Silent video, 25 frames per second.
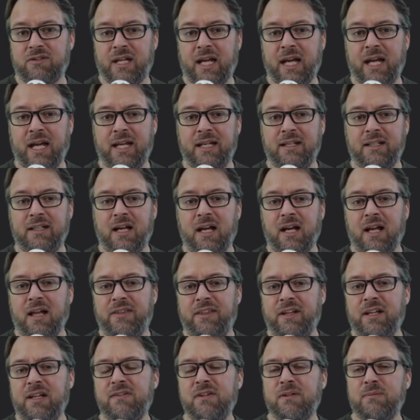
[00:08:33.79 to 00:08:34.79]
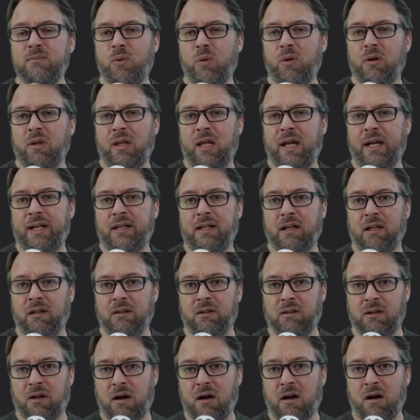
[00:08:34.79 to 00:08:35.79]
and think of it more like a
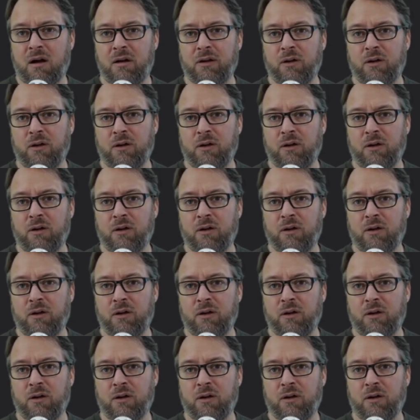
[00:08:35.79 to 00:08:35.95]
log